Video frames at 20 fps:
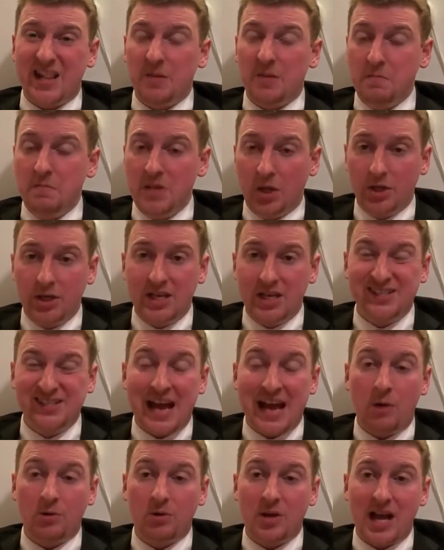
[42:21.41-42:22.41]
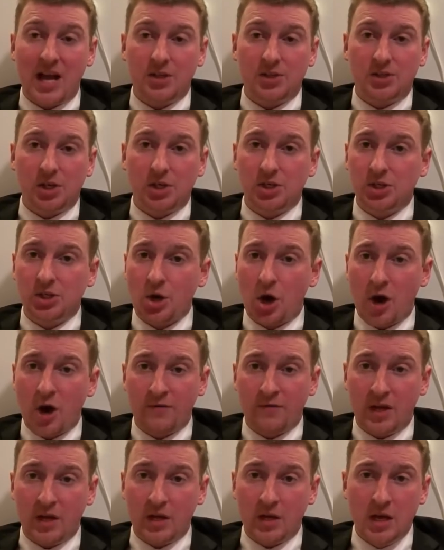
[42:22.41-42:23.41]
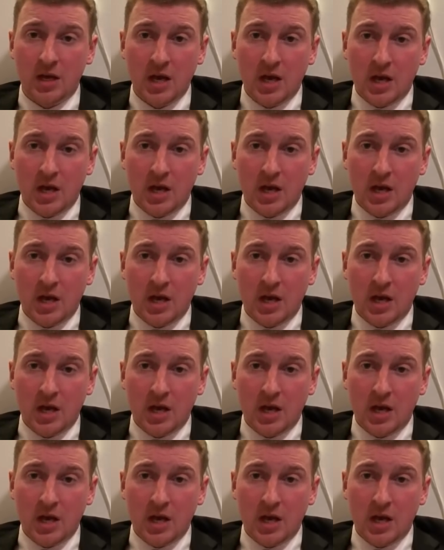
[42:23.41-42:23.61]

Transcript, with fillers: the millions outcast and starving